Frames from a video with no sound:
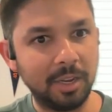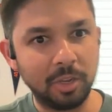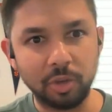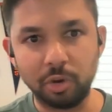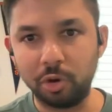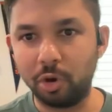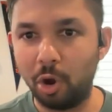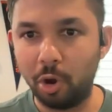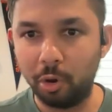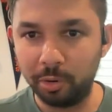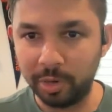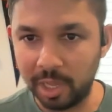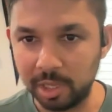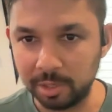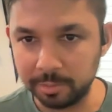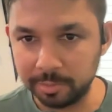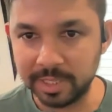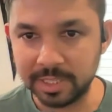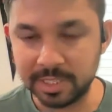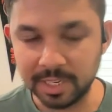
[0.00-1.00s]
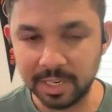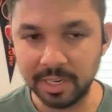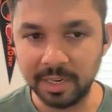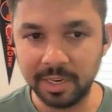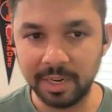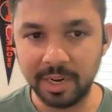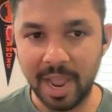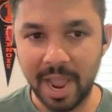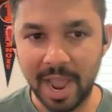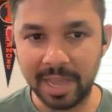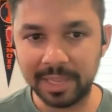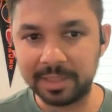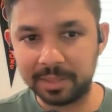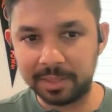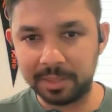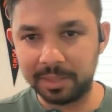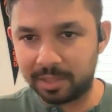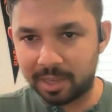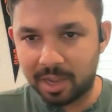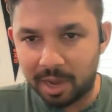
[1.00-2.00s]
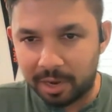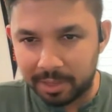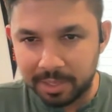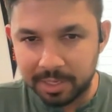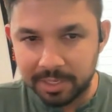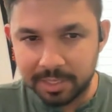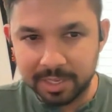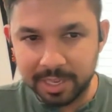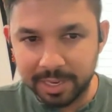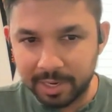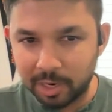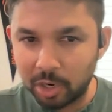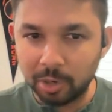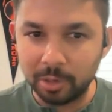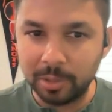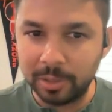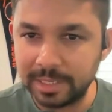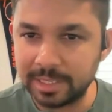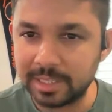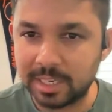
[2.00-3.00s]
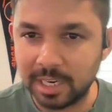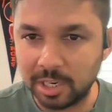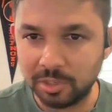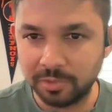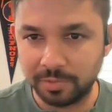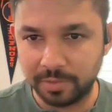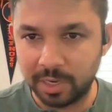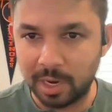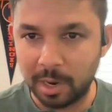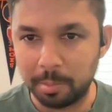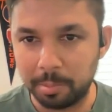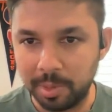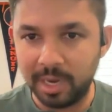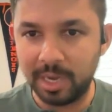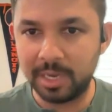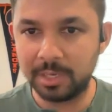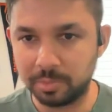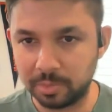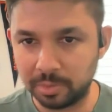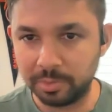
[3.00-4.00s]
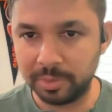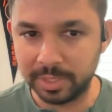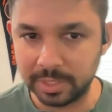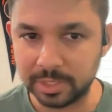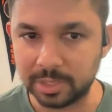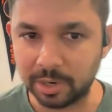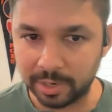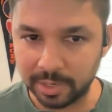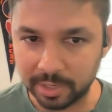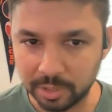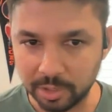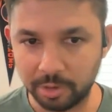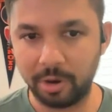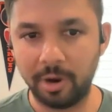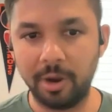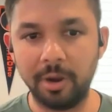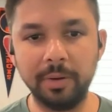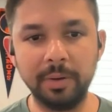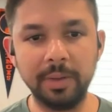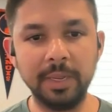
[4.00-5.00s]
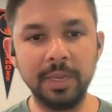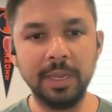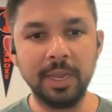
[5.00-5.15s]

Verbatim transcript: your own elements in at kind of this like early stage of the company as we're really starting to grow.